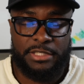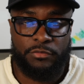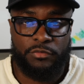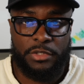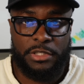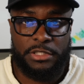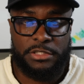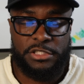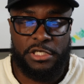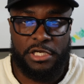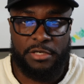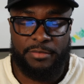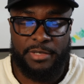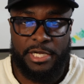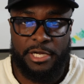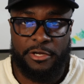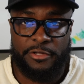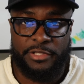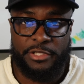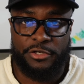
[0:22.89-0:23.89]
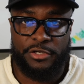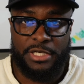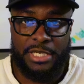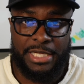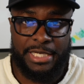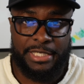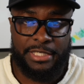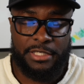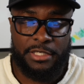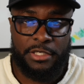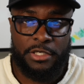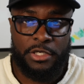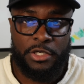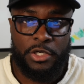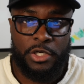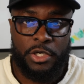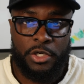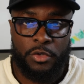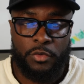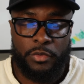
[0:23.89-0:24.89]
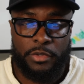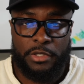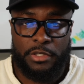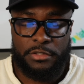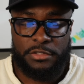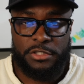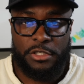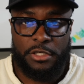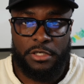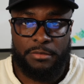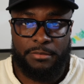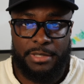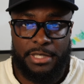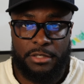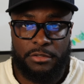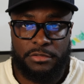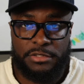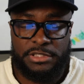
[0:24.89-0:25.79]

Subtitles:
We're going to talk about how they're alike. We're going to talk about